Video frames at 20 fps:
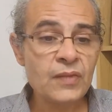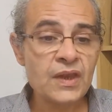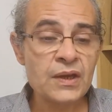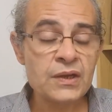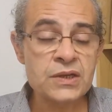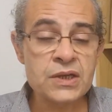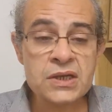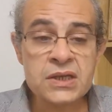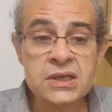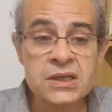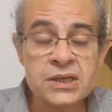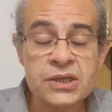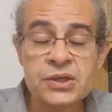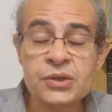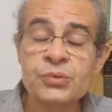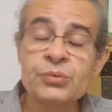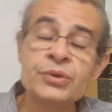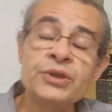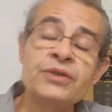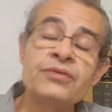just as
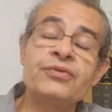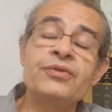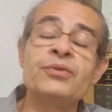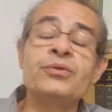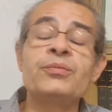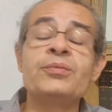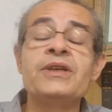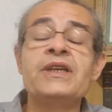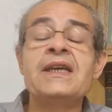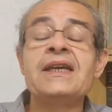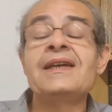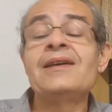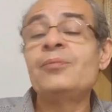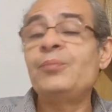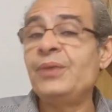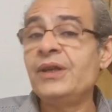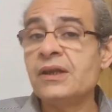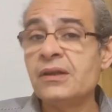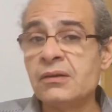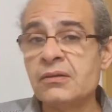you would if you were picking a
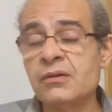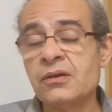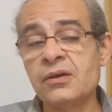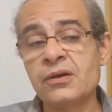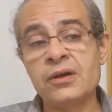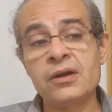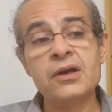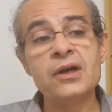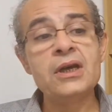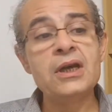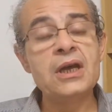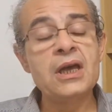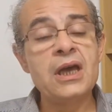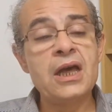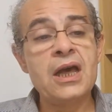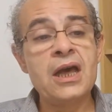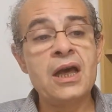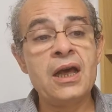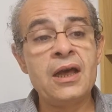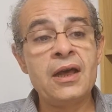builder.
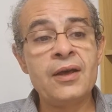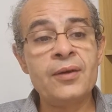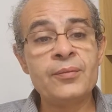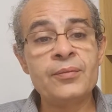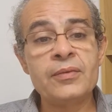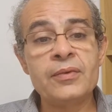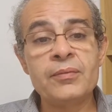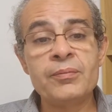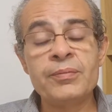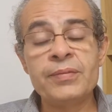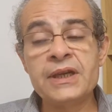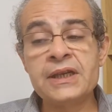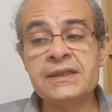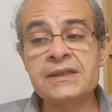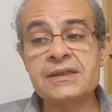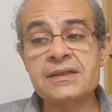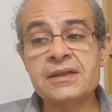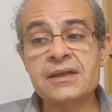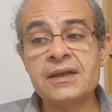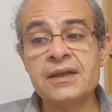
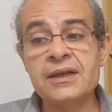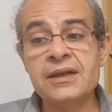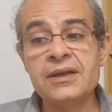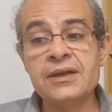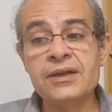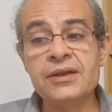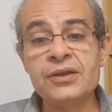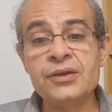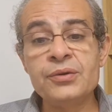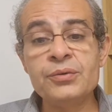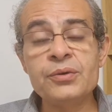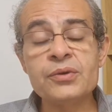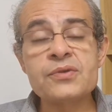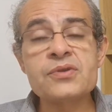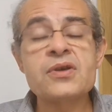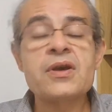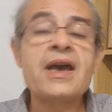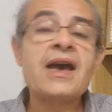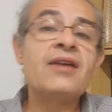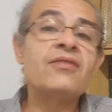But you
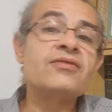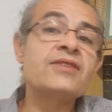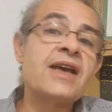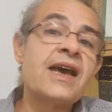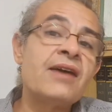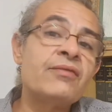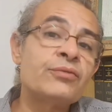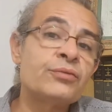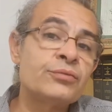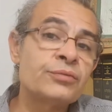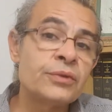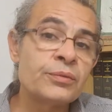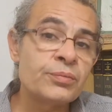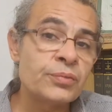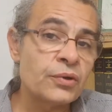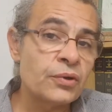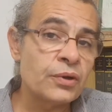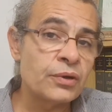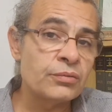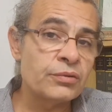also have to have a
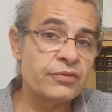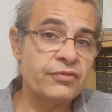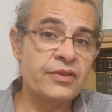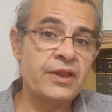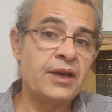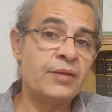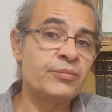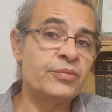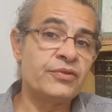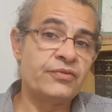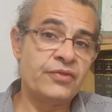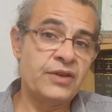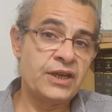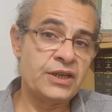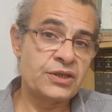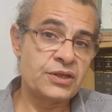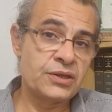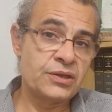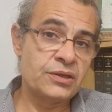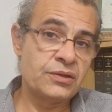rapport with that
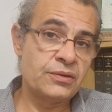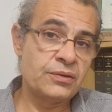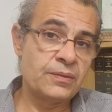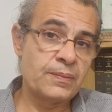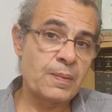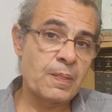professional.